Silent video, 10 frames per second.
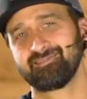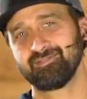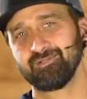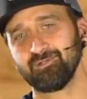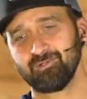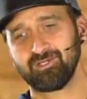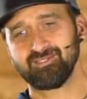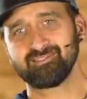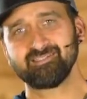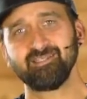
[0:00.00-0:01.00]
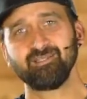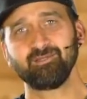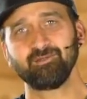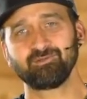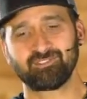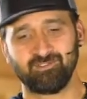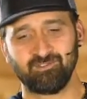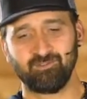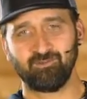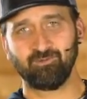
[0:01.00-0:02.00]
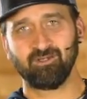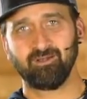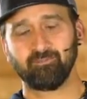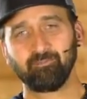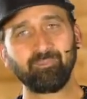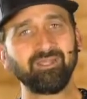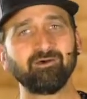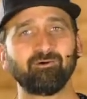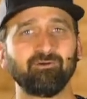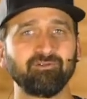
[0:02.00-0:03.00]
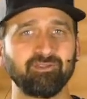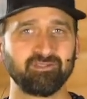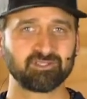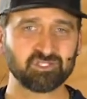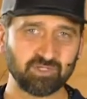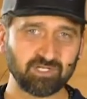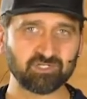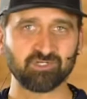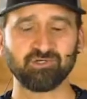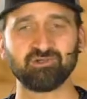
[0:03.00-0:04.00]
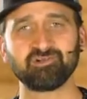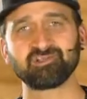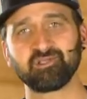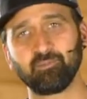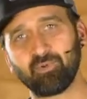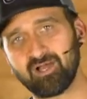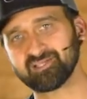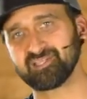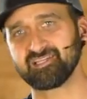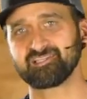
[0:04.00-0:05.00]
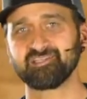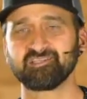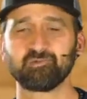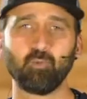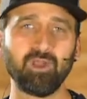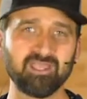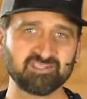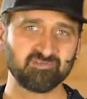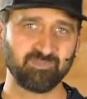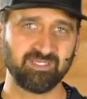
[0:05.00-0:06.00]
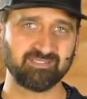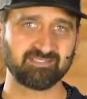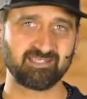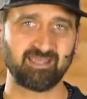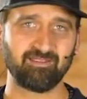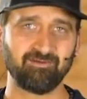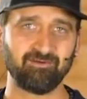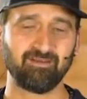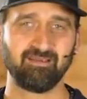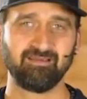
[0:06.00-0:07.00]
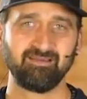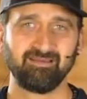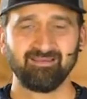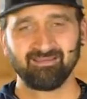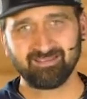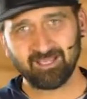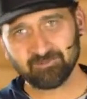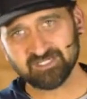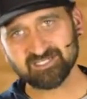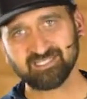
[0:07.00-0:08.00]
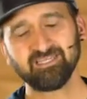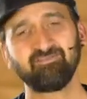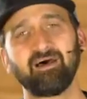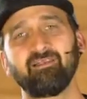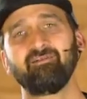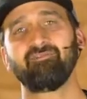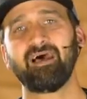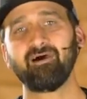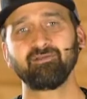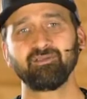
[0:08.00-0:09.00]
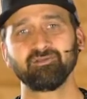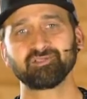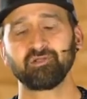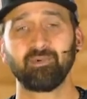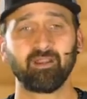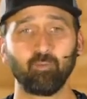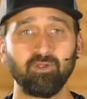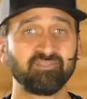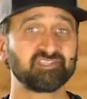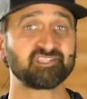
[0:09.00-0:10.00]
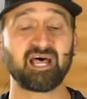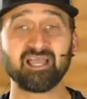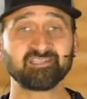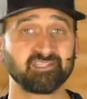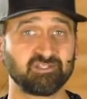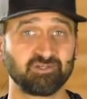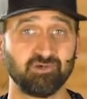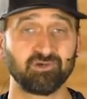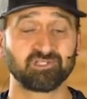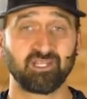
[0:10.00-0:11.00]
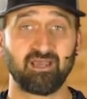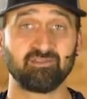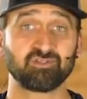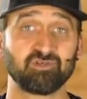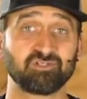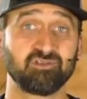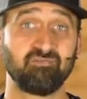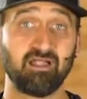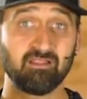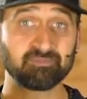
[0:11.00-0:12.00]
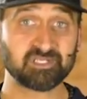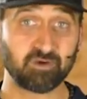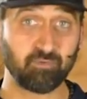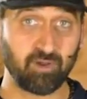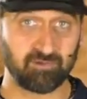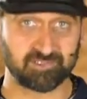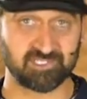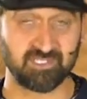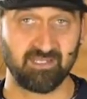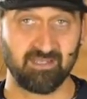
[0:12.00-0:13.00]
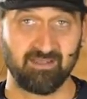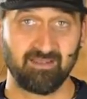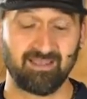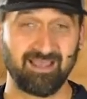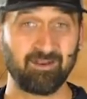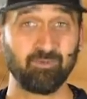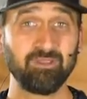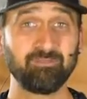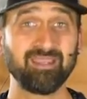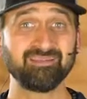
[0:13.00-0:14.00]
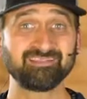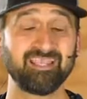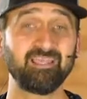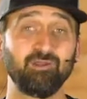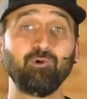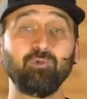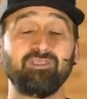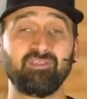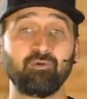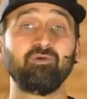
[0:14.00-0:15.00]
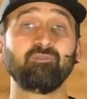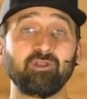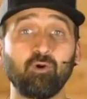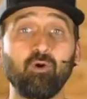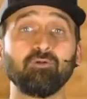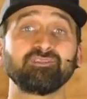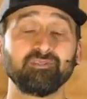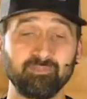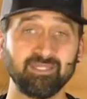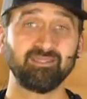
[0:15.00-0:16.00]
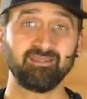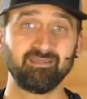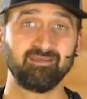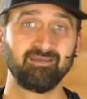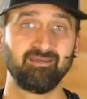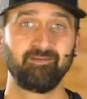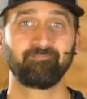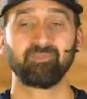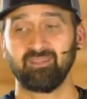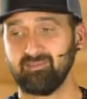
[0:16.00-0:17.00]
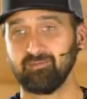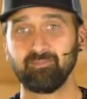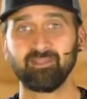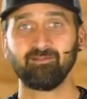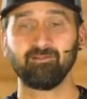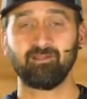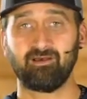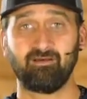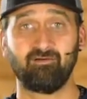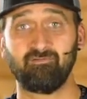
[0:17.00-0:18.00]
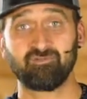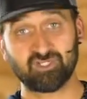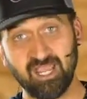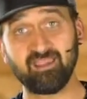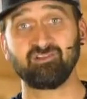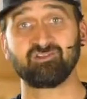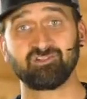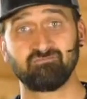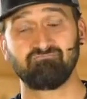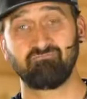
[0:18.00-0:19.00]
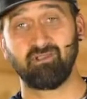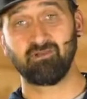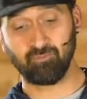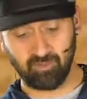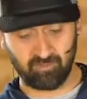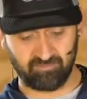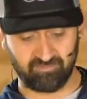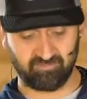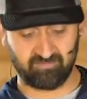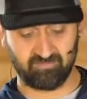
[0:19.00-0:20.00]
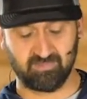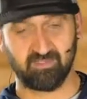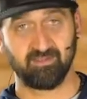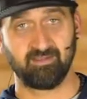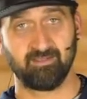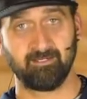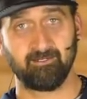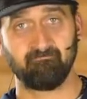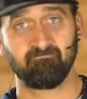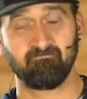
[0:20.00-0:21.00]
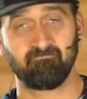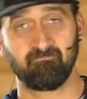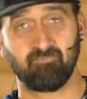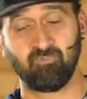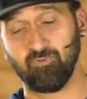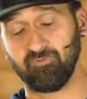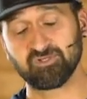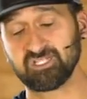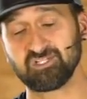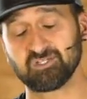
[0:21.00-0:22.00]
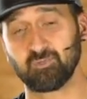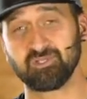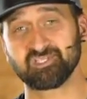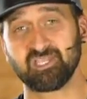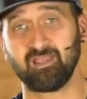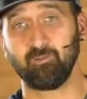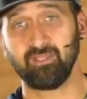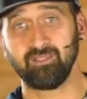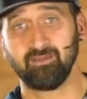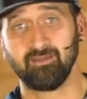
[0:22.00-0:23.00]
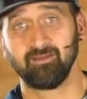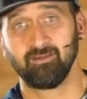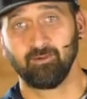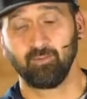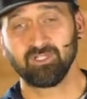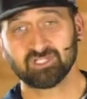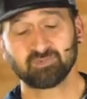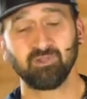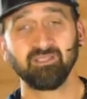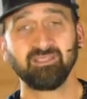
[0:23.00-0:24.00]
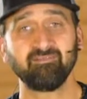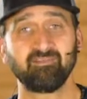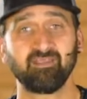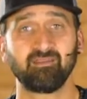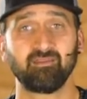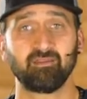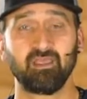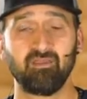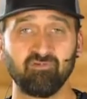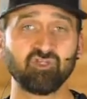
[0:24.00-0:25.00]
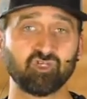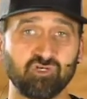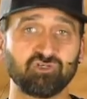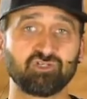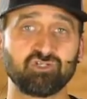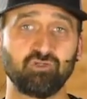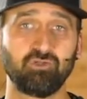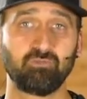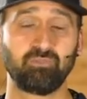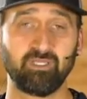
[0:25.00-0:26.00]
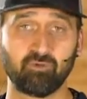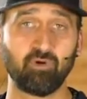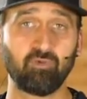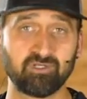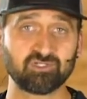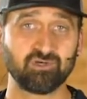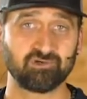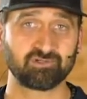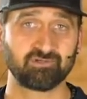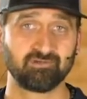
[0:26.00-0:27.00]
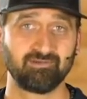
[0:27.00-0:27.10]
to continue to build structures and processes and ways of being together that helps us live out our values no matter what the size of the church and how the church develops and grows? How do we maintain who we think we've been called to be in the middle of change and growth? Um, well, first, I just want to say we just believe that every church should be a growing church.